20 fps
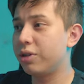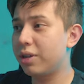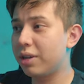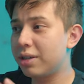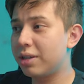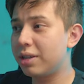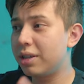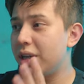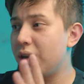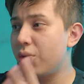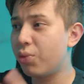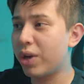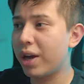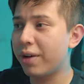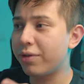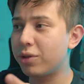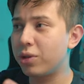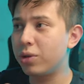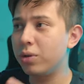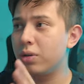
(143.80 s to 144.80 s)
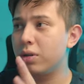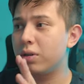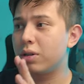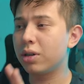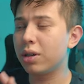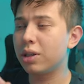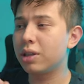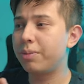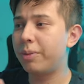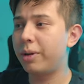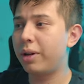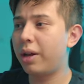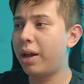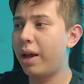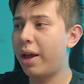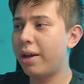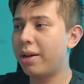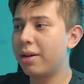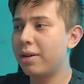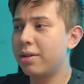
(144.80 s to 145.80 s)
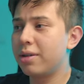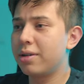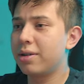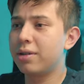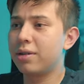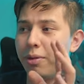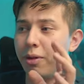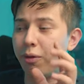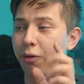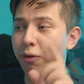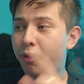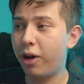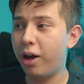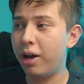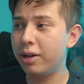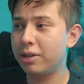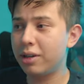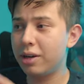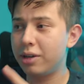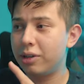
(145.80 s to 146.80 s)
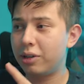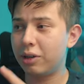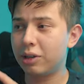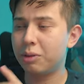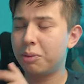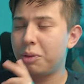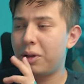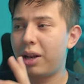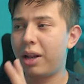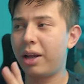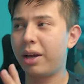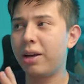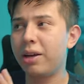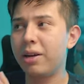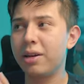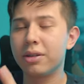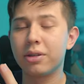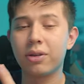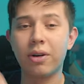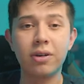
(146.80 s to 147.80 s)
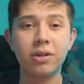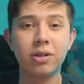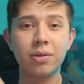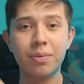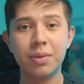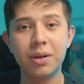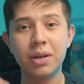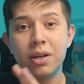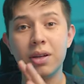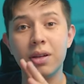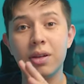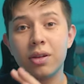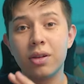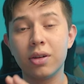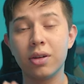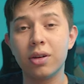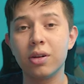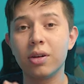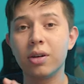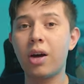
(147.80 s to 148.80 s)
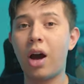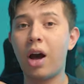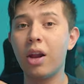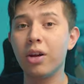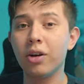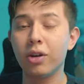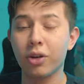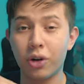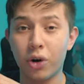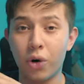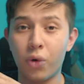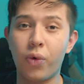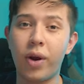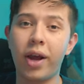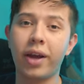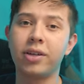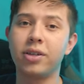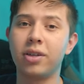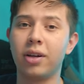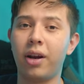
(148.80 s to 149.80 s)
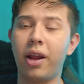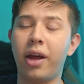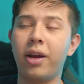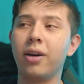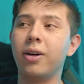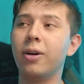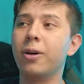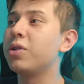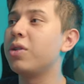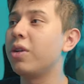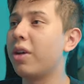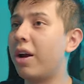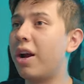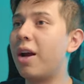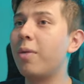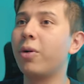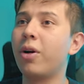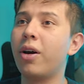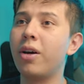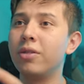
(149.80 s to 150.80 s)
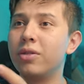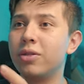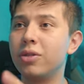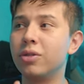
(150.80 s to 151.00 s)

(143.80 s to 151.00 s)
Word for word: as you can see, we have two adjustment layers. The first adjustment layer is going to be the color correction layer. So here I'm going